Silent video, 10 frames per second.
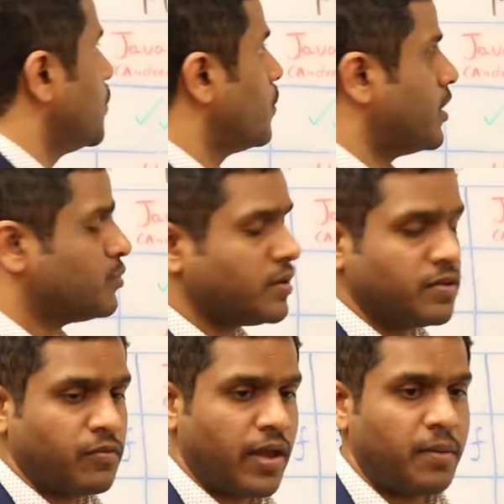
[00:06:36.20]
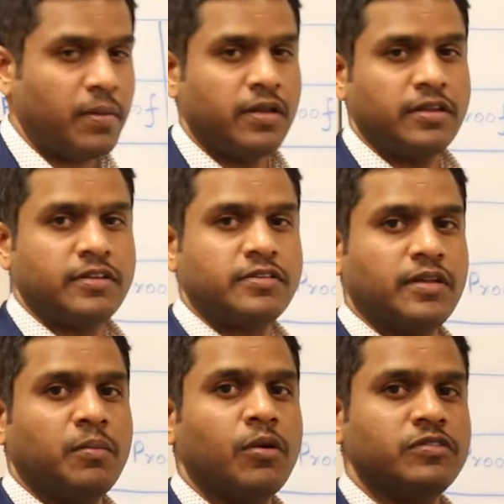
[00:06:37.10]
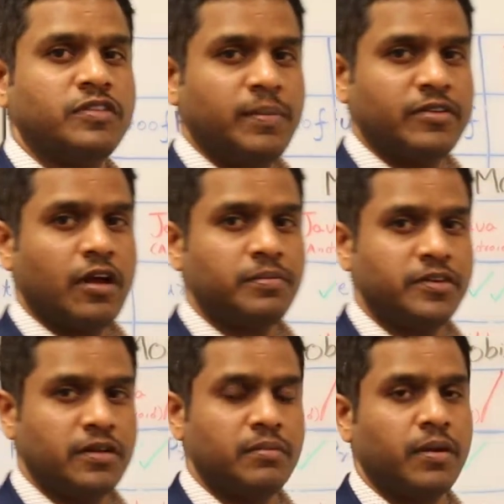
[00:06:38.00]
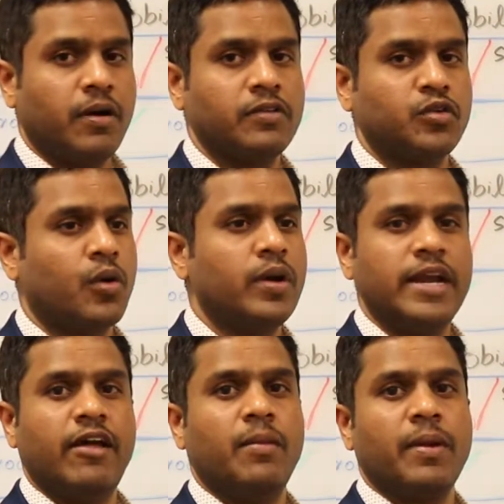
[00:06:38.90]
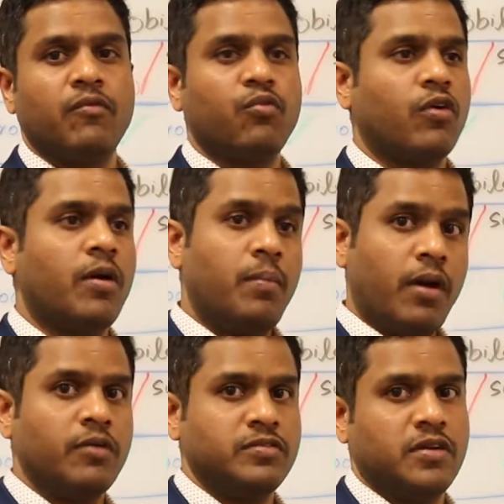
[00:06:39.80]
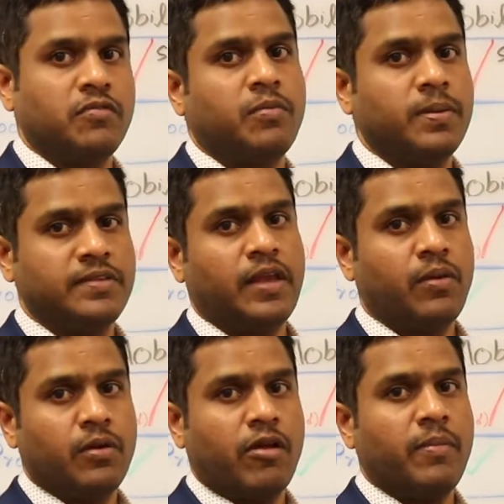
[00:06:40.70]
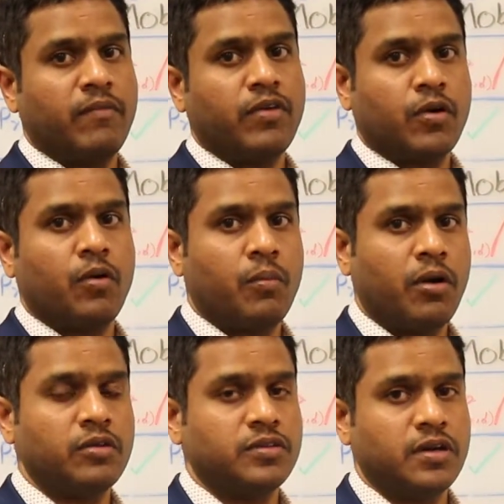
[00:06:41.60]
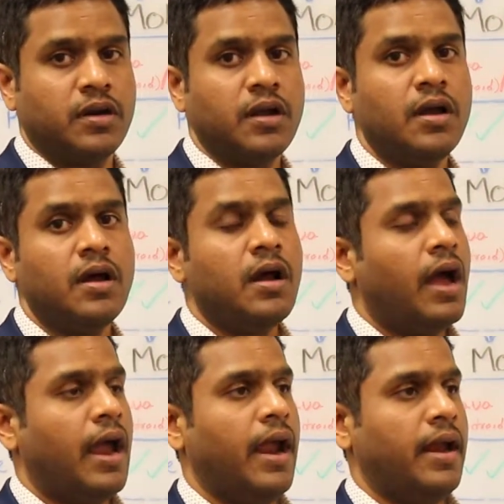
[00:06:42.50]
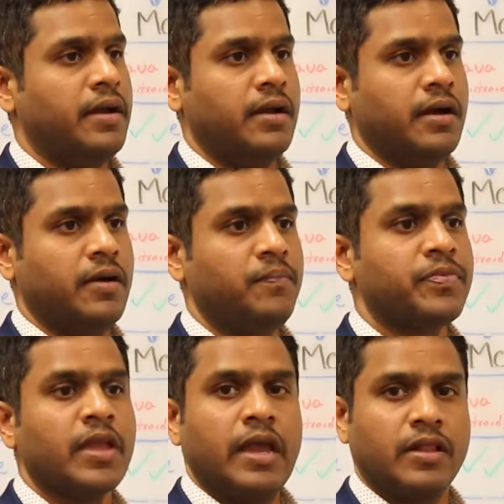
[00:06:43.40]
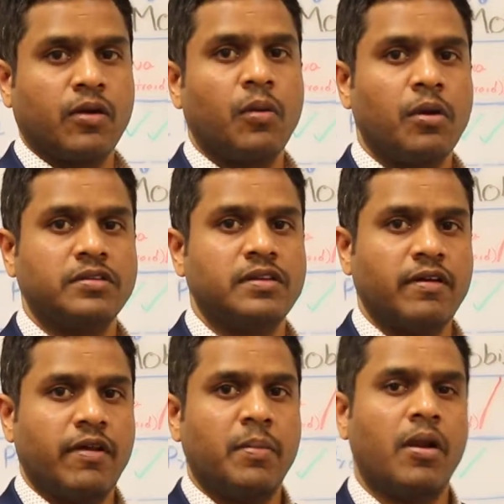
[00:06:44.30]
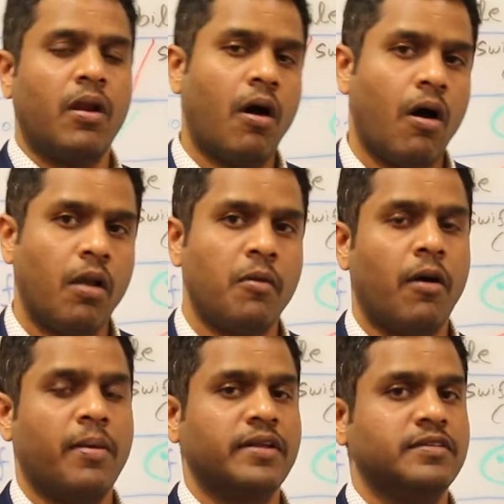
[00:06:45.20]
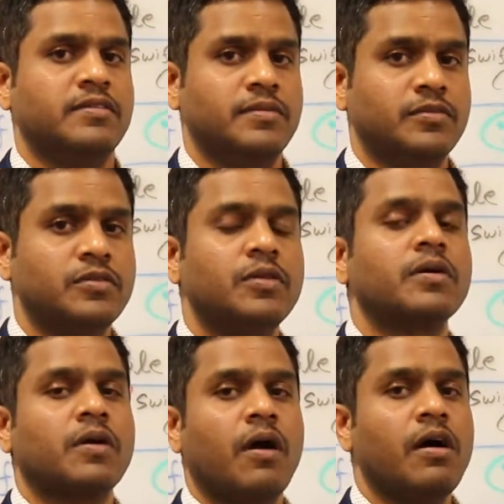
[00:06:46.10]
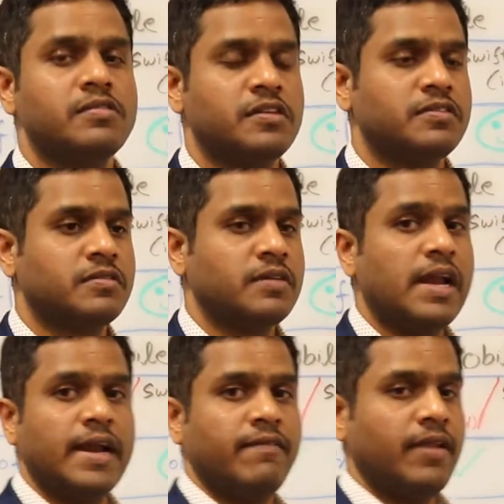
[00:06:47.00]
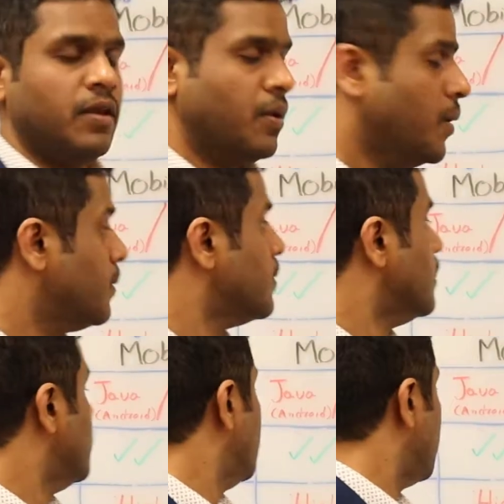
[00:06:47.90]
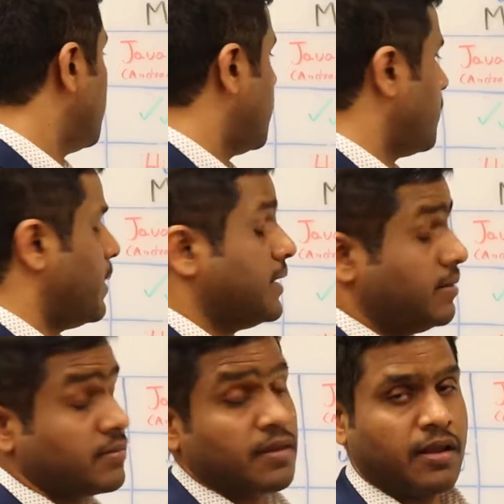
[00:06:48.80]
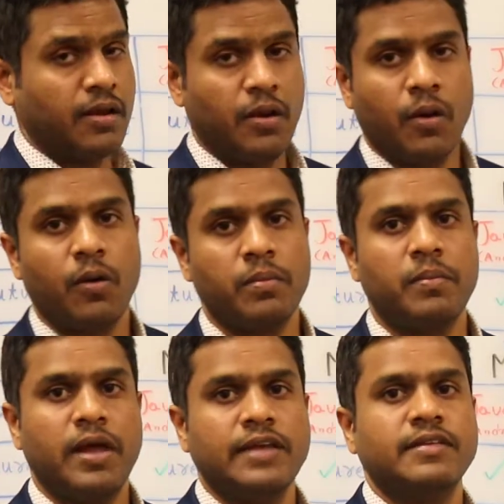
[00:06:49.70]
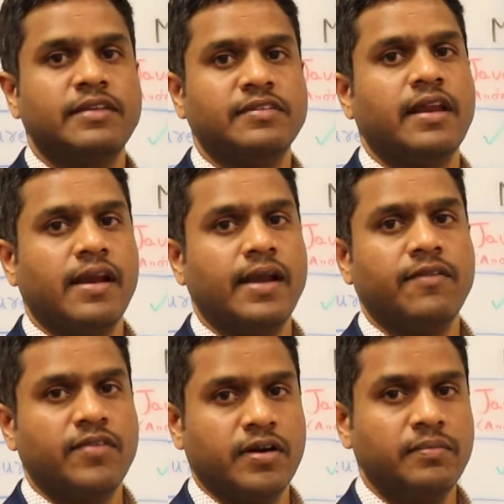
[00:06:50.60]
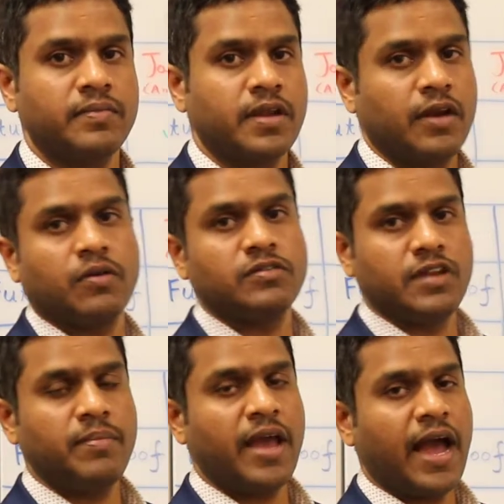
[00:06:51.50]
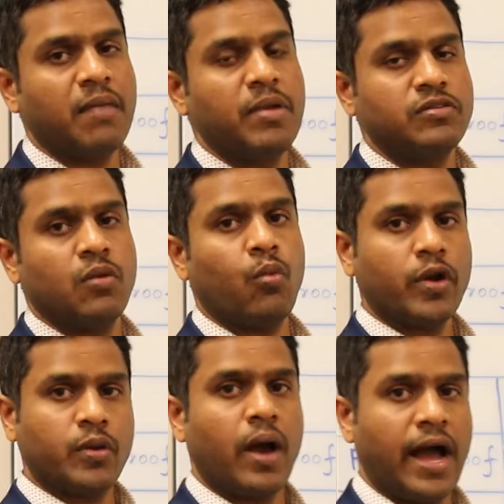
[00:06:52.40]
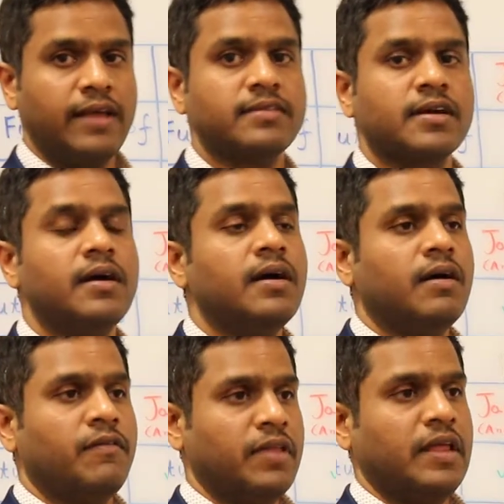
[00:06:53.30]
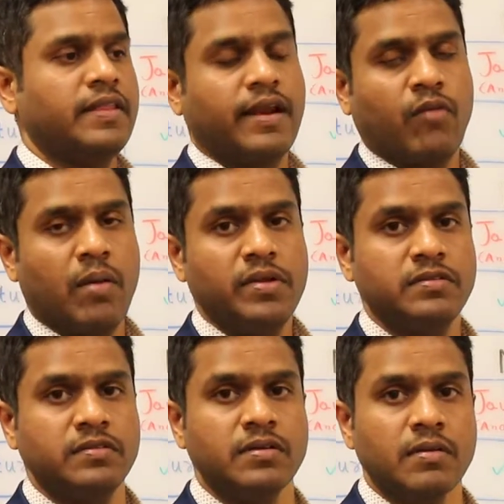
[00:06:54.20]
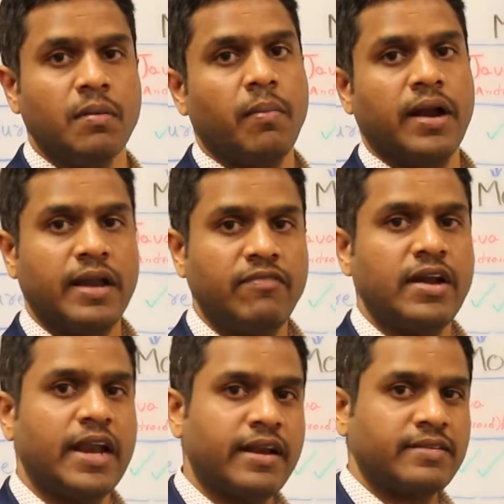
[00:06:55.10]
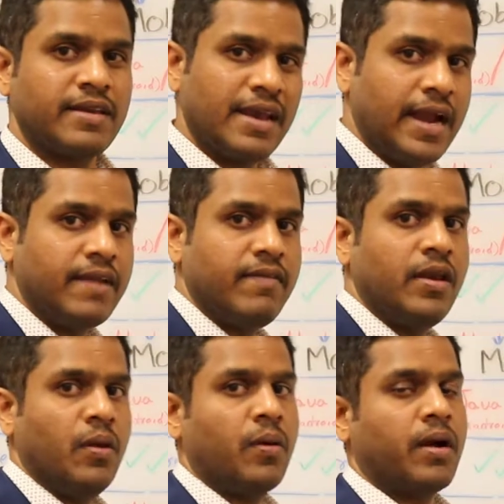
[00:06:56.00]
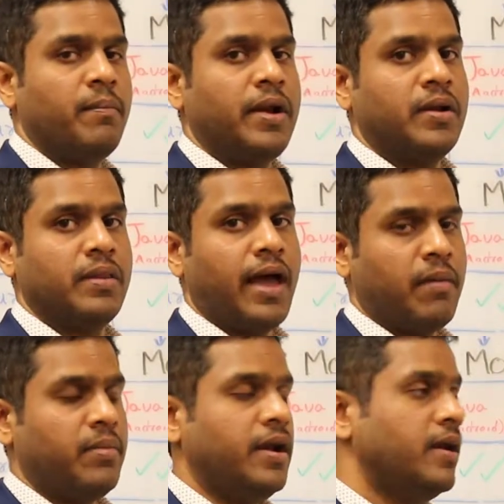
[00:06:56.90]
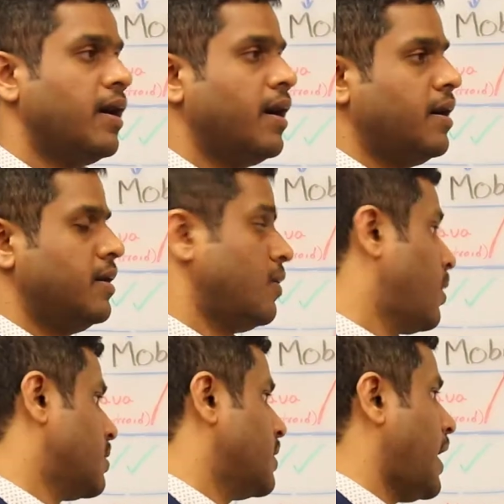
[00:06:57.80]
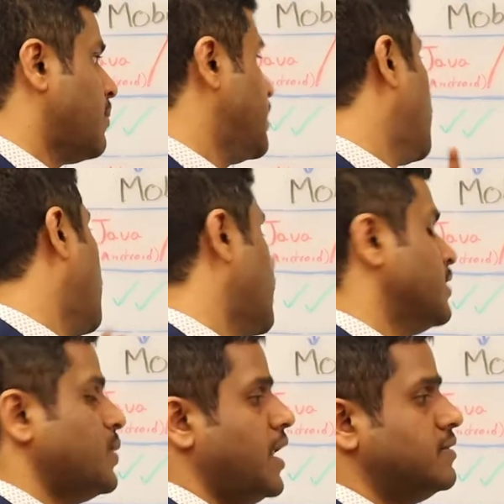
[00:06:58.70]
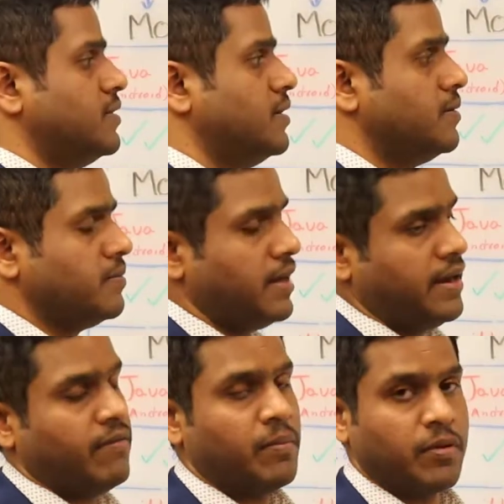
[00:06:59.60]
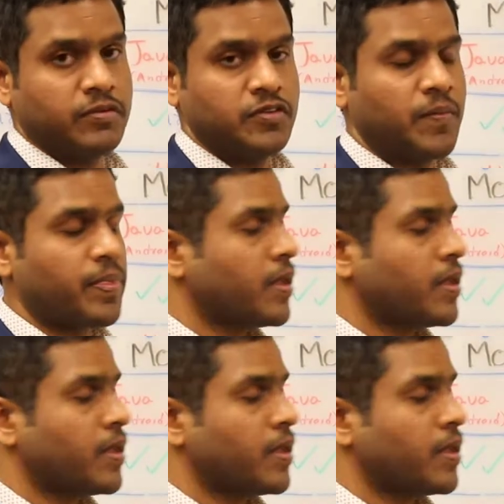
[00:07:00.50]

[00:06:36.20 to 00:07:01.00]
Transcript: to responsive web, this is the most cheapest option because you're only developing for browser. For say you're developing for Chrome browser, and the Chrome browser is available on all operating systems. So the cost is relatively low, but low is just a relative term. It could still be high based on what you ask within the requirements, but definitely it is relatively low compared to the hybrid or as well as the native approach.